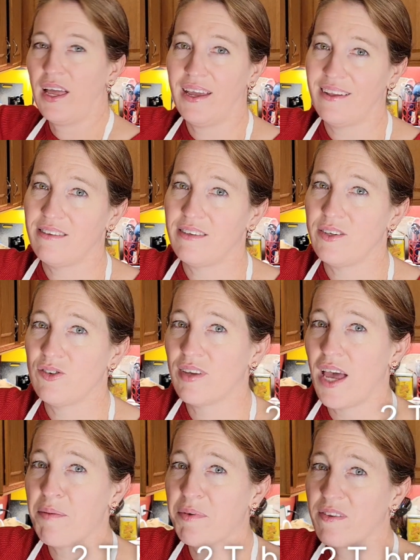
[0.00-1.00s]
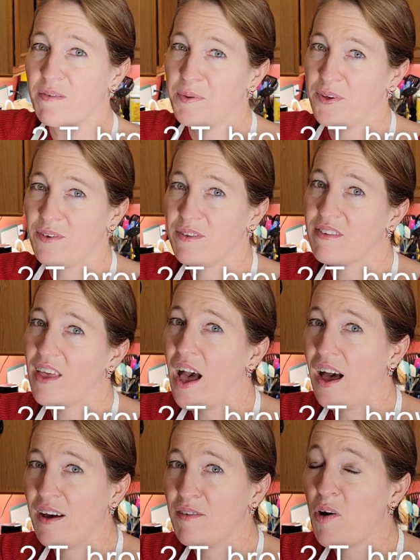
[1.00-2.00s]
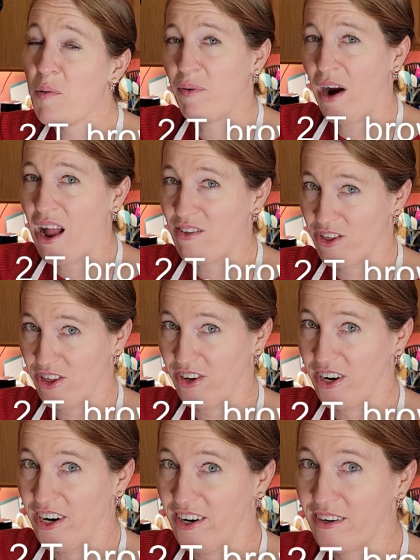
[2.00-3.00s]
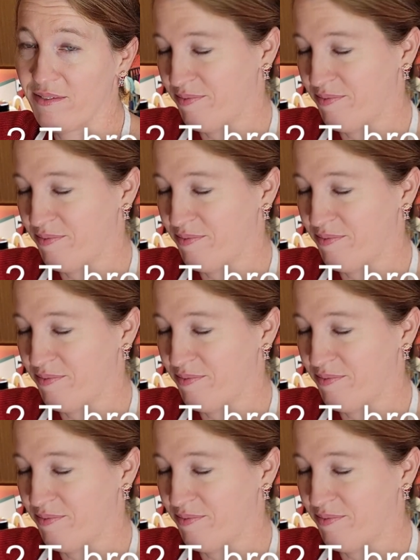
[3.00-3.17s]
And 2 tablespoons of brown sugar.